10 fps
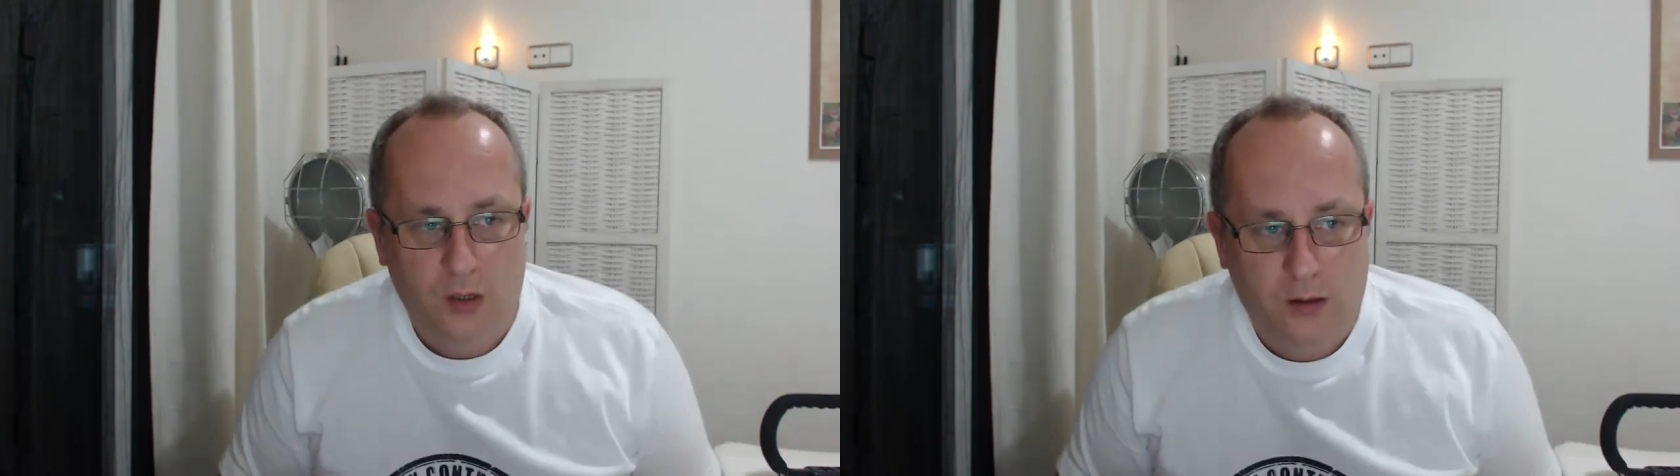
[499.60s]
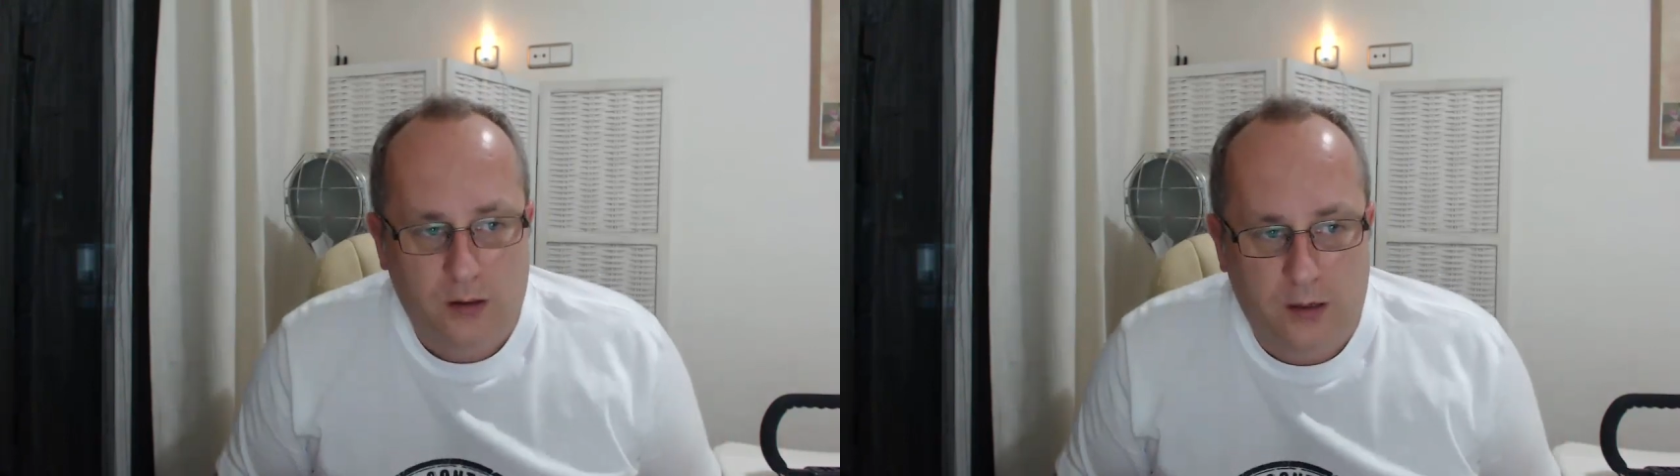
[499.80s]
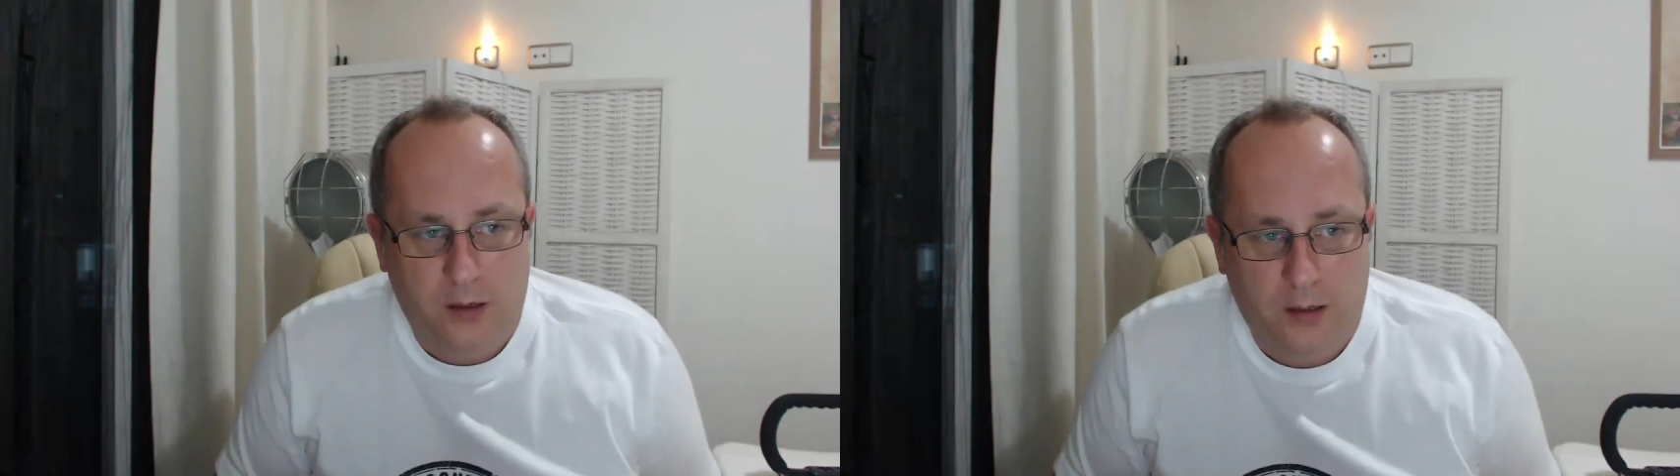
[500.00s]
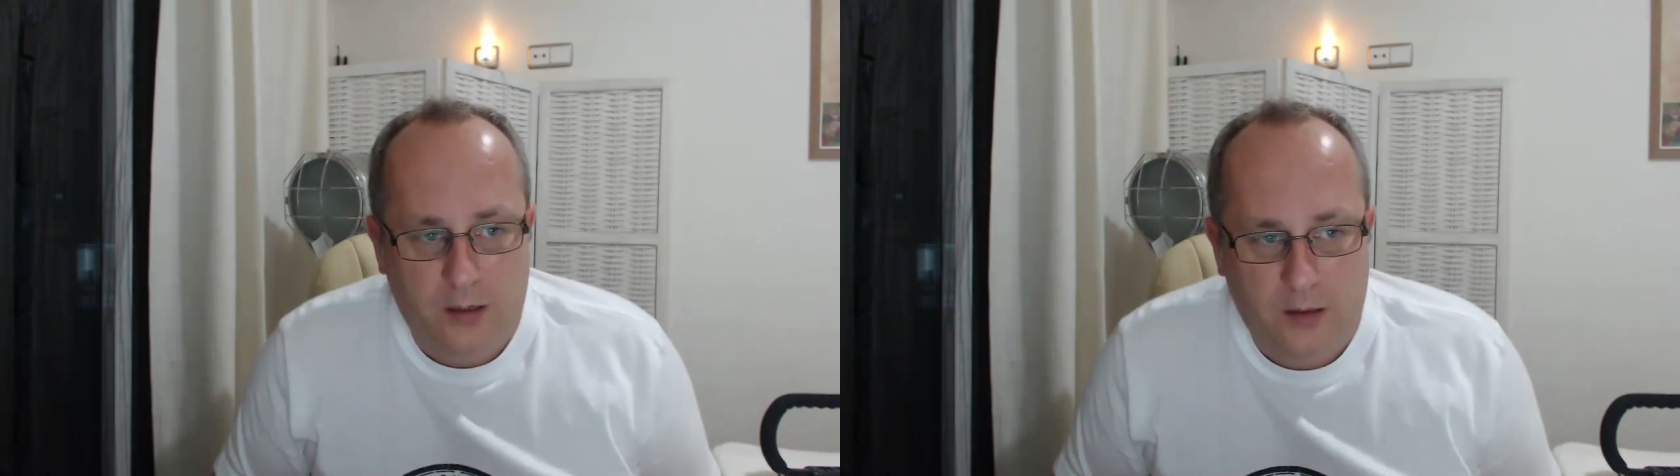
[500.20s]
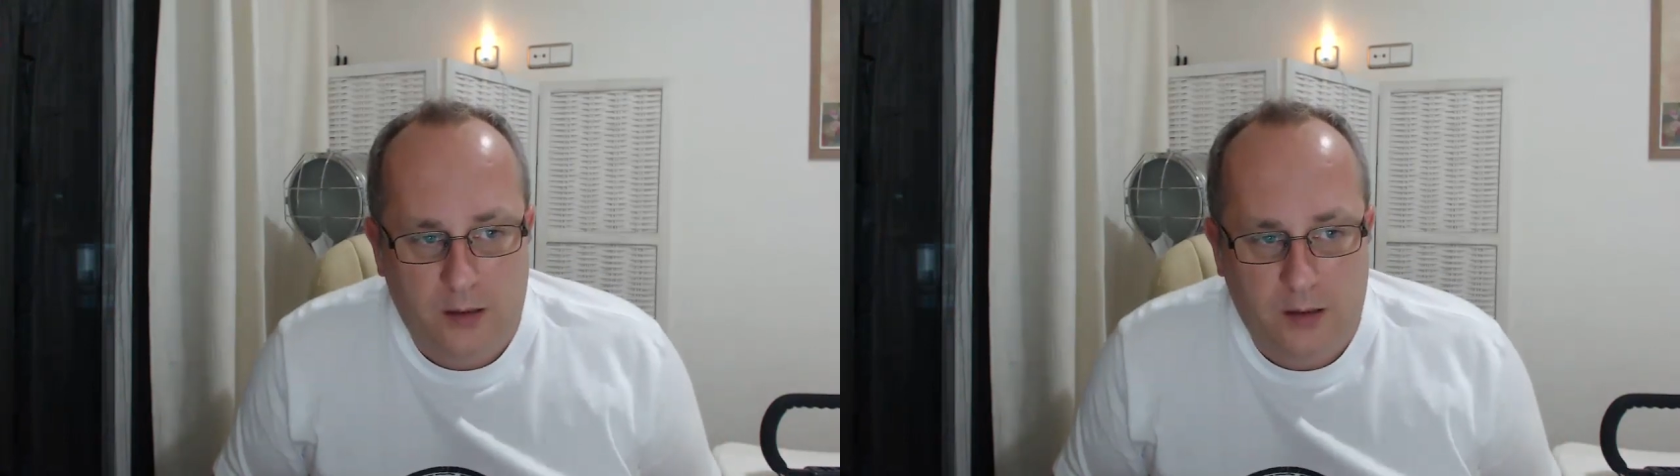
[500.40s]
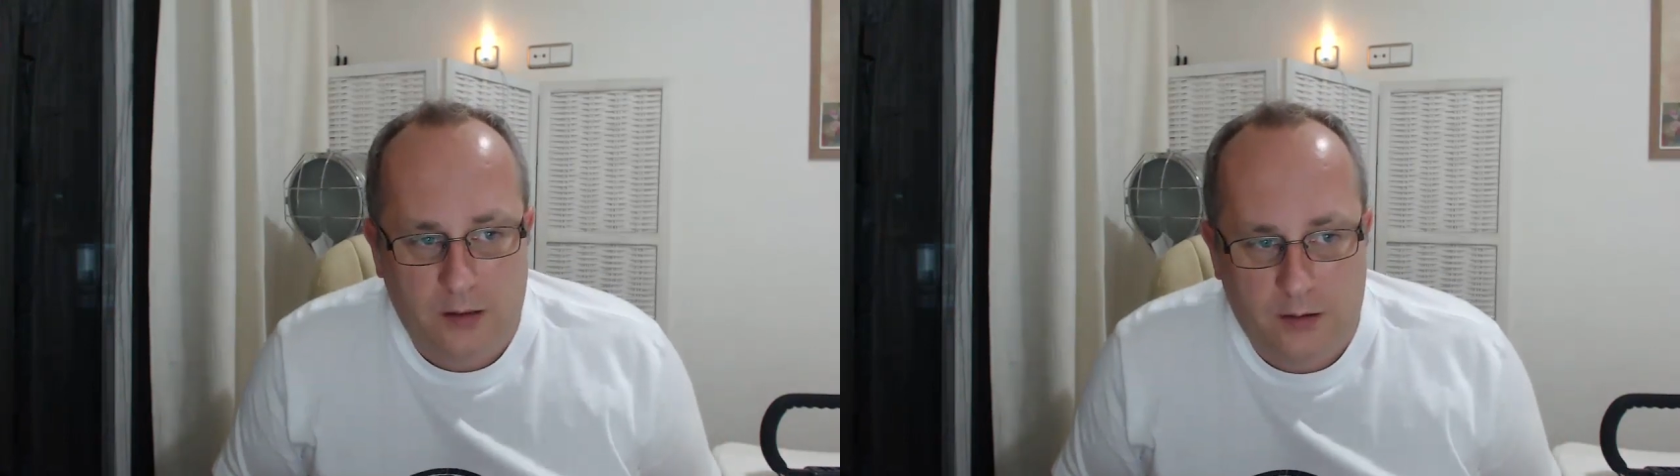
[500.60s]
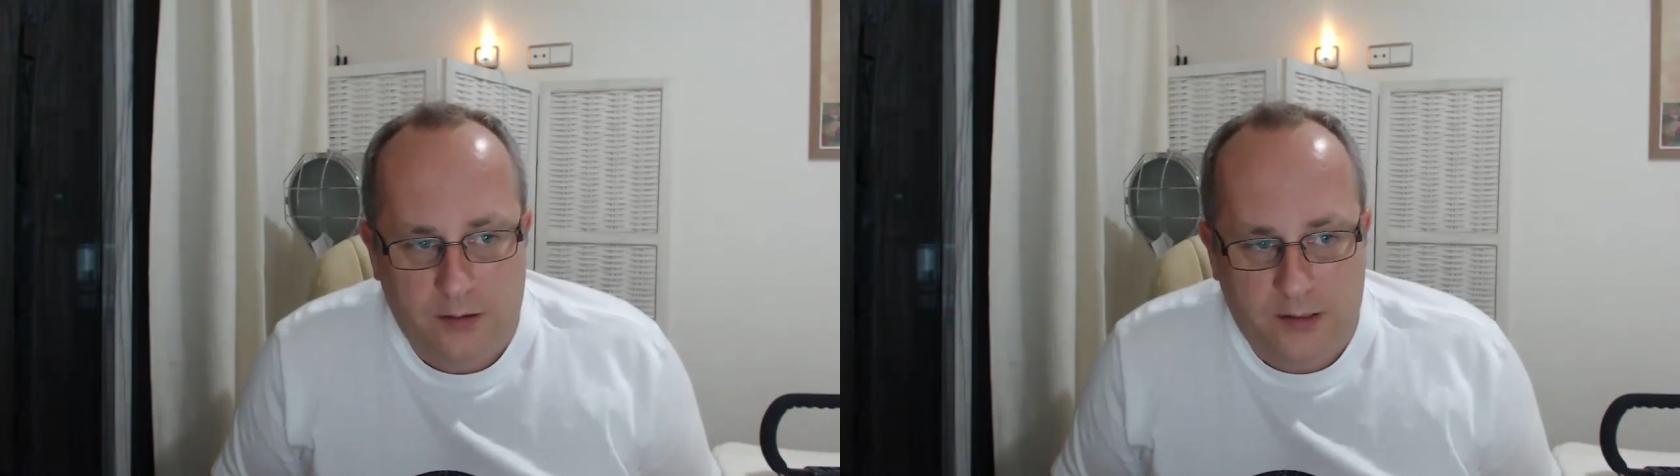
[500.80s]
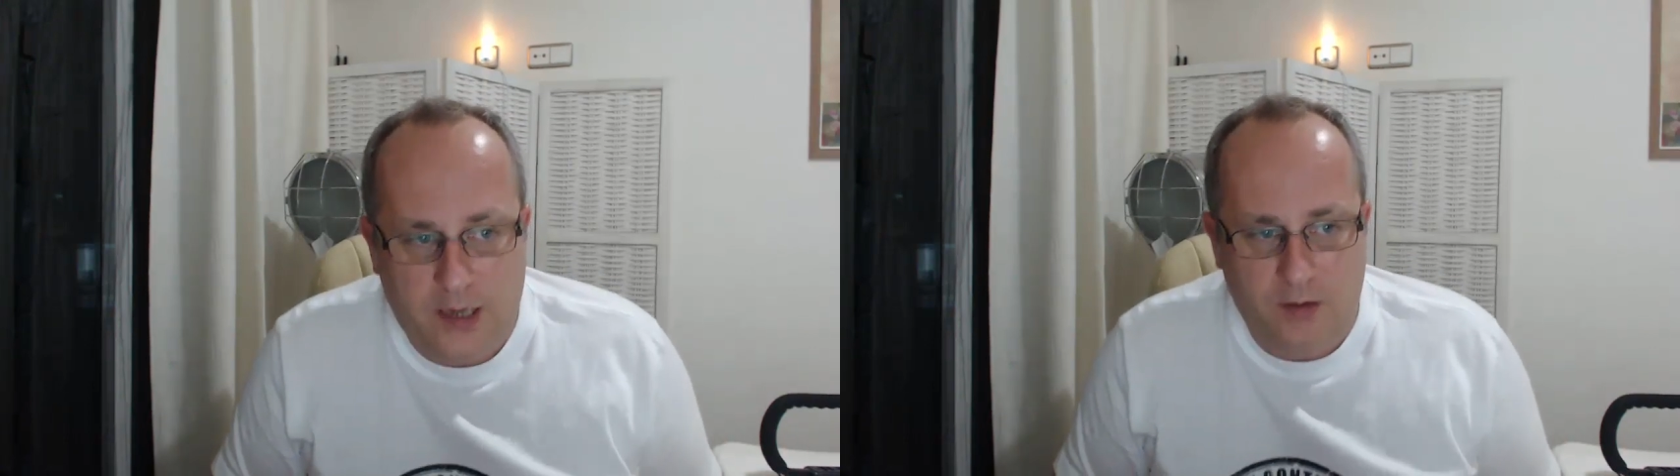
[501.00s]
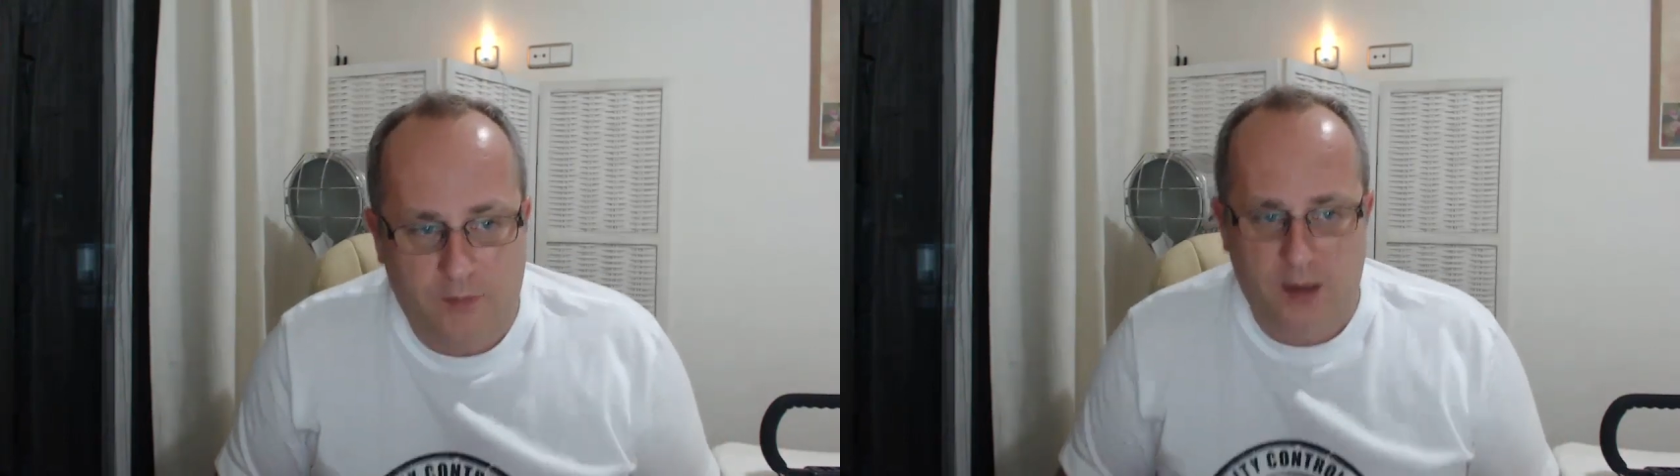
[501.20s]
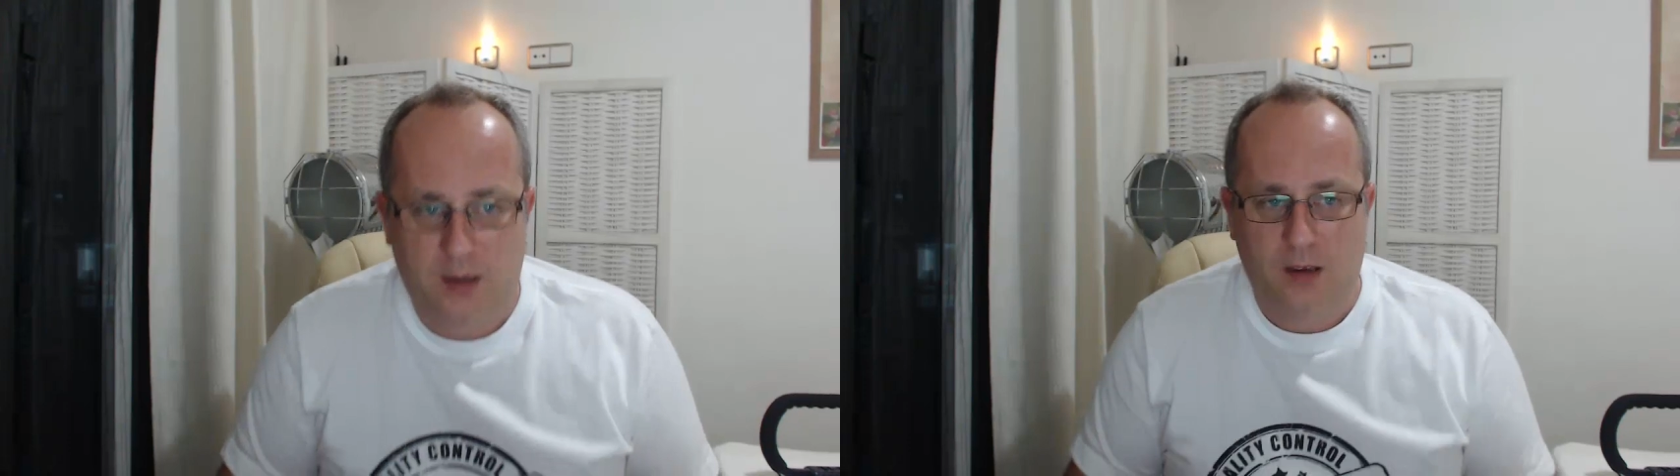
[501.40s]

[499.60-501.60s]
the sake of it.